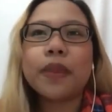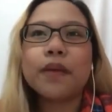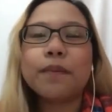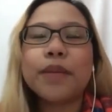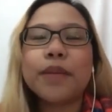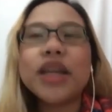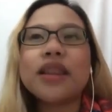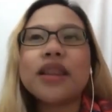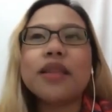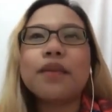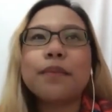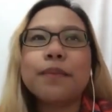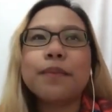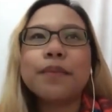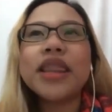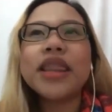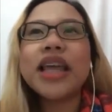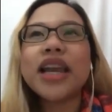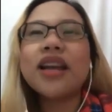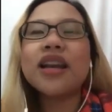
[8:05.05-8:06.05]
But
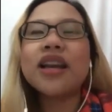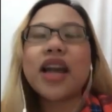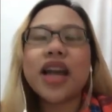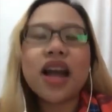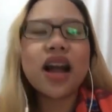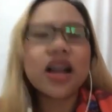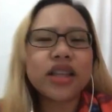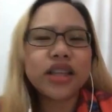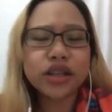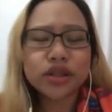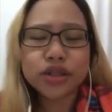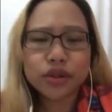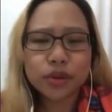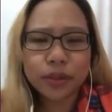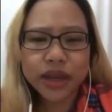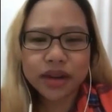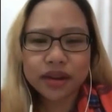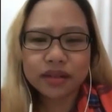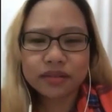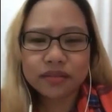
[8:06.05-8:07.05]
then I got used to
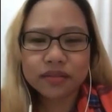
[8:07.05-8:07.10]
it.